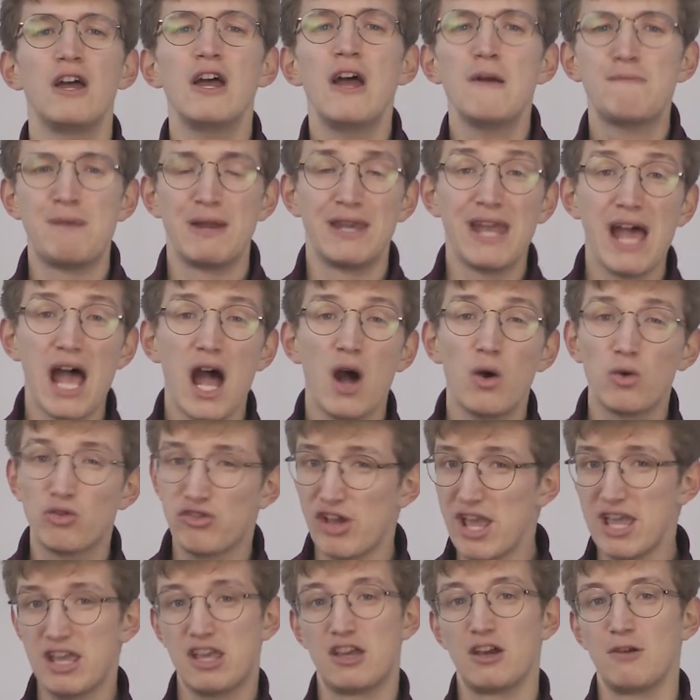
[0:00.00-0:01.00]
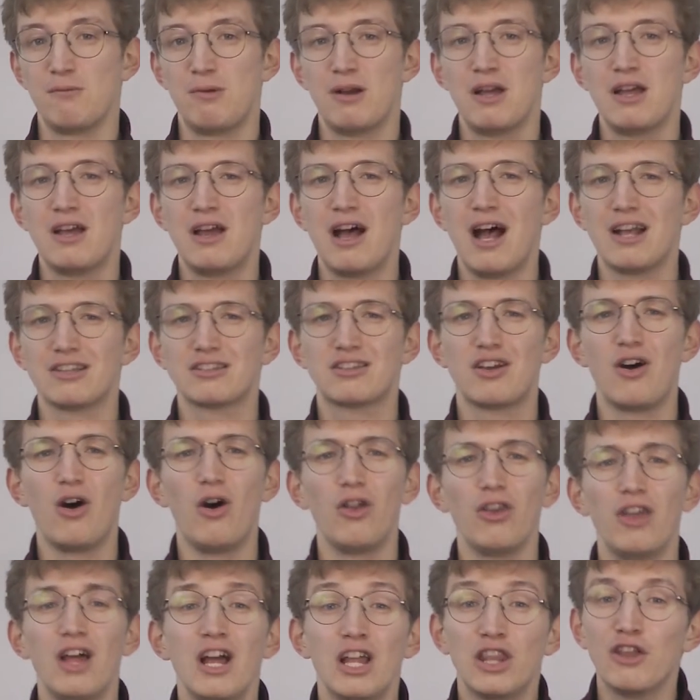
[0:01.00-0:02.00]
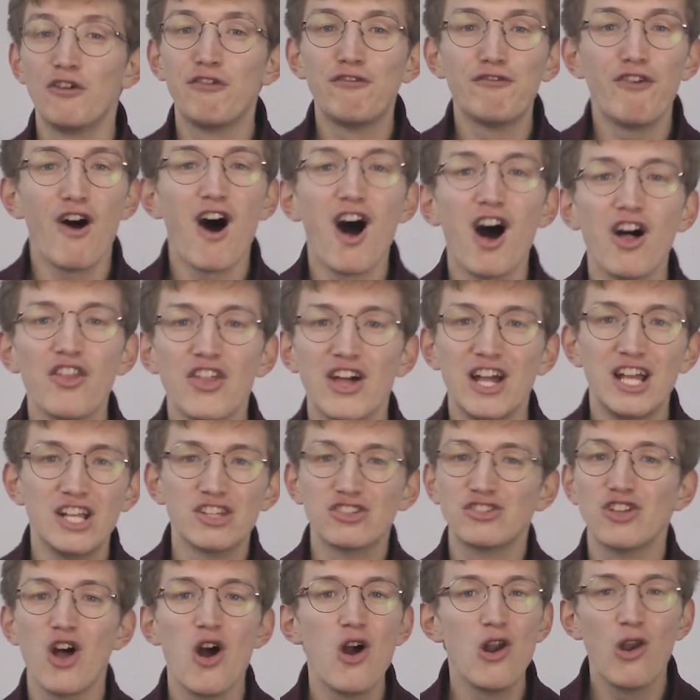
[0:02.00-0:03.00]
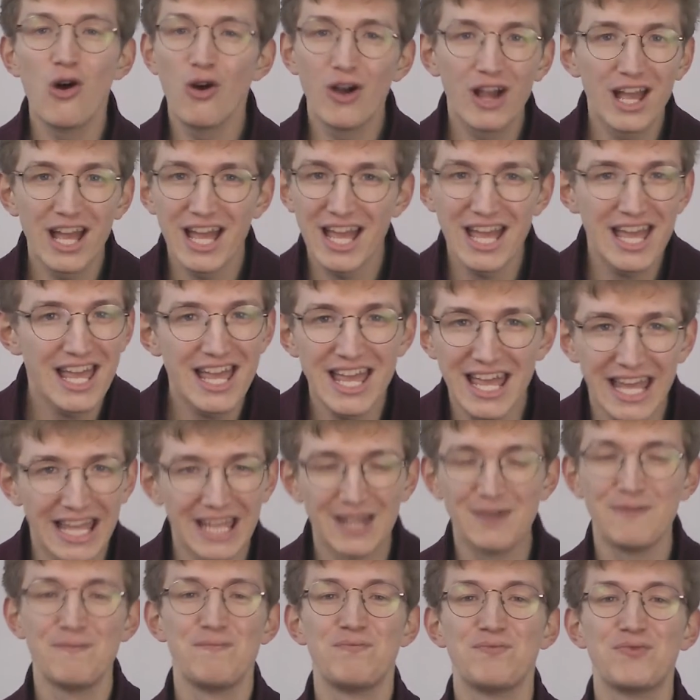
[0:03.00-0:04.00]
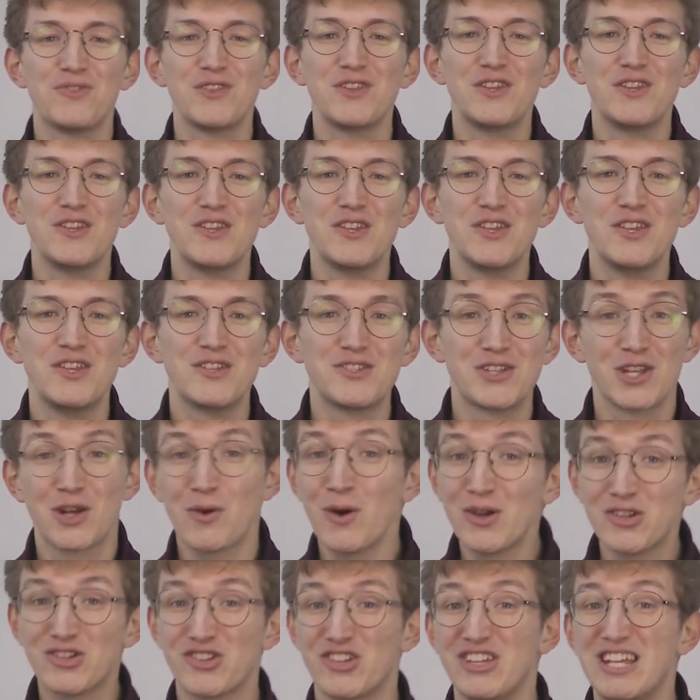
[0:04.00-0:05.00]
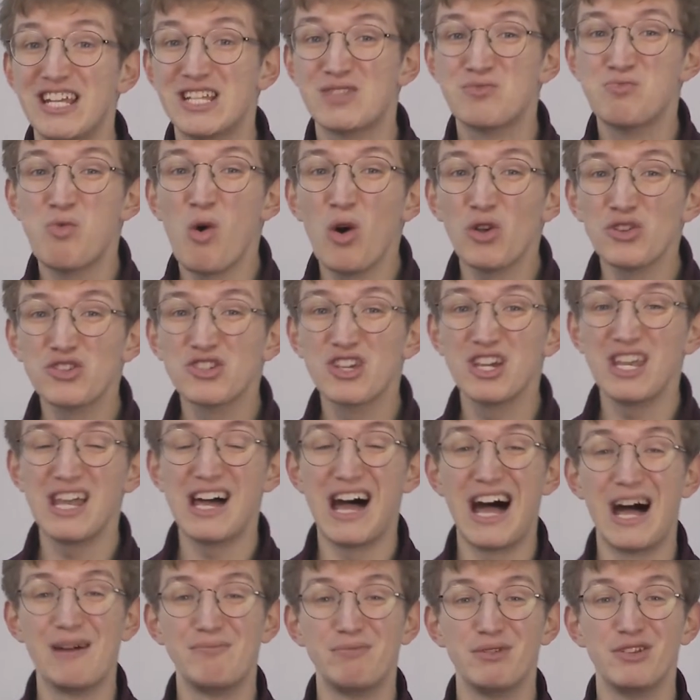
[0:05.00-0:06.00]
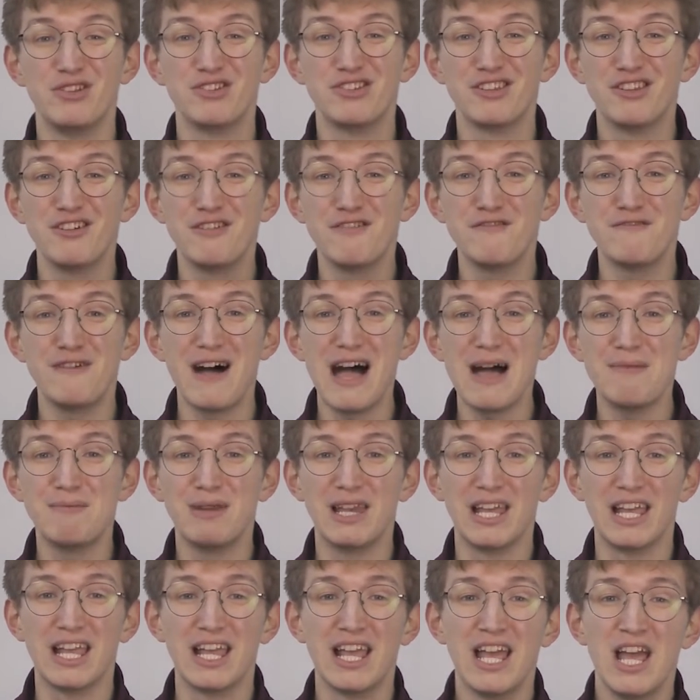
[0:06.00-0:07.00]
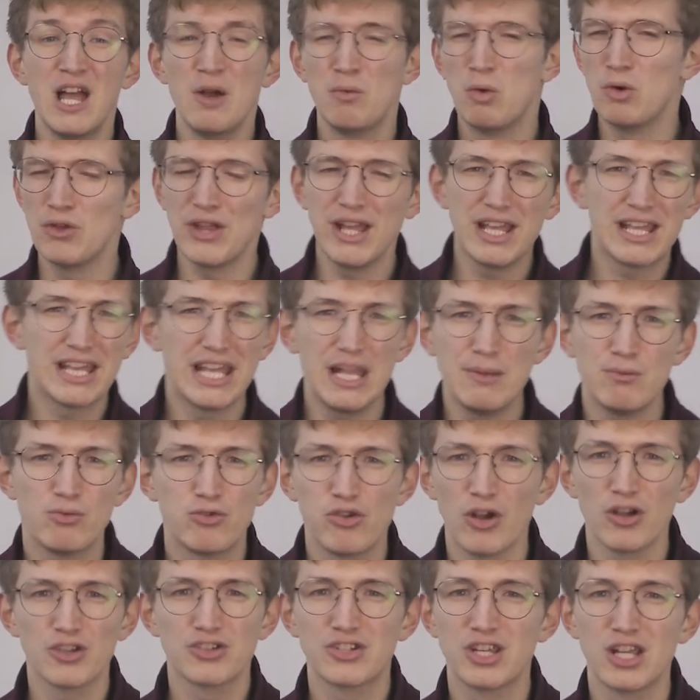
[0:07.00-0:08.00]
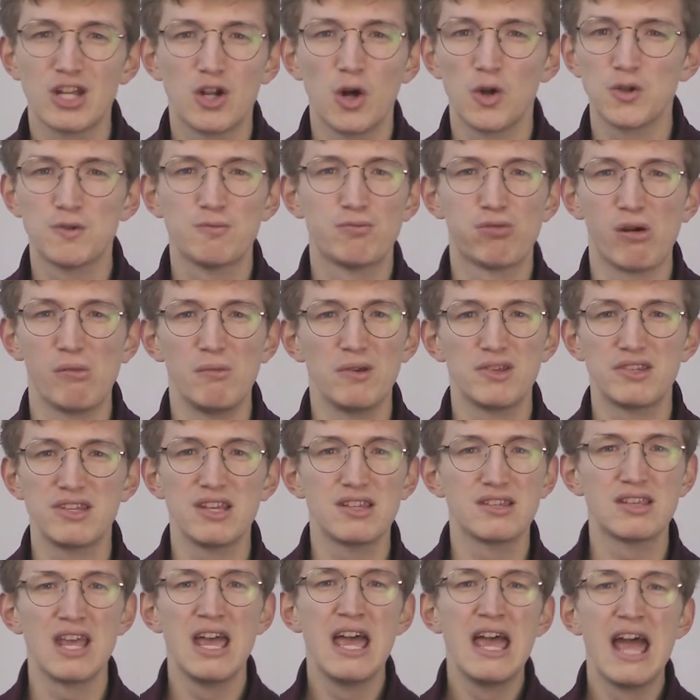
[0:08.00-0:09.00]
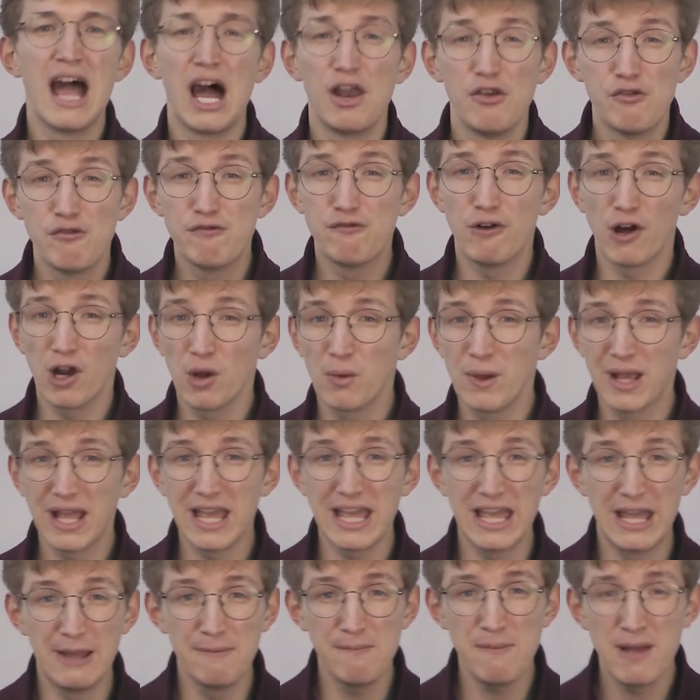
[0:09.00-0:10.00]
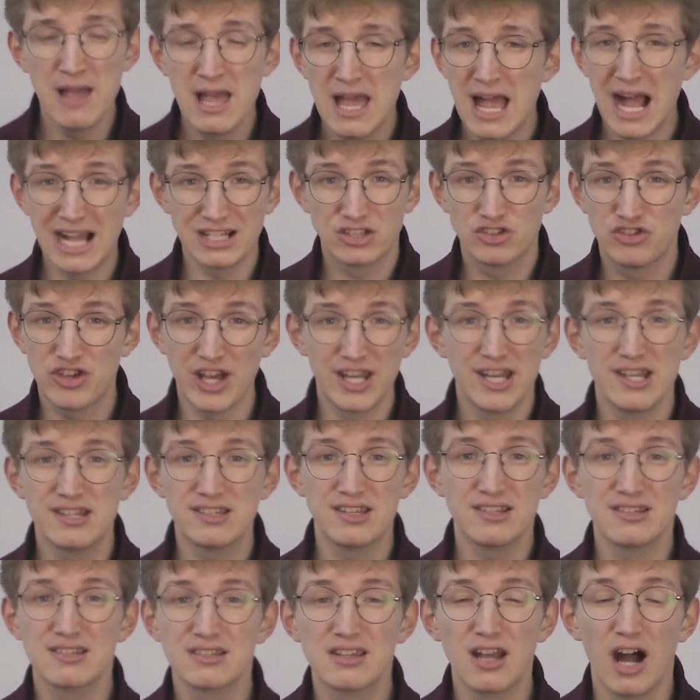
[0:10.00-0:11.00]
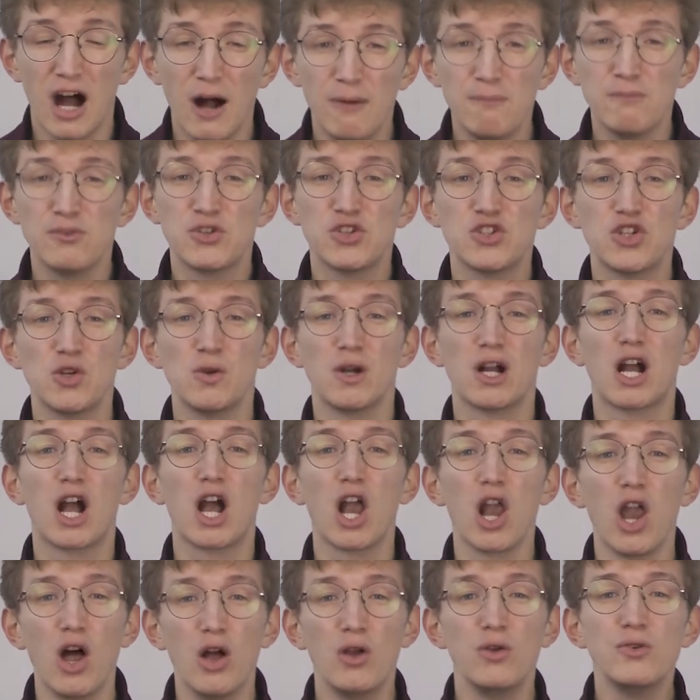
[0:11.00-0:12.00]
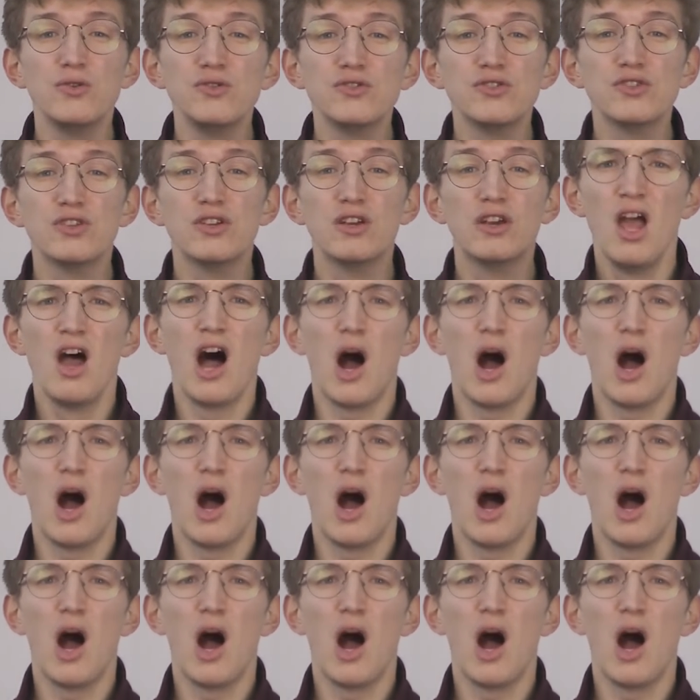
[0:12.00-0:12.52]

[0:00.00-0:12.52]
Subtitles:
But now Jacob has gone. The father is no longer here. So the question is, what's going to happen to the family? Will they keep trusting God's promises and following him as Genesis comes to a close?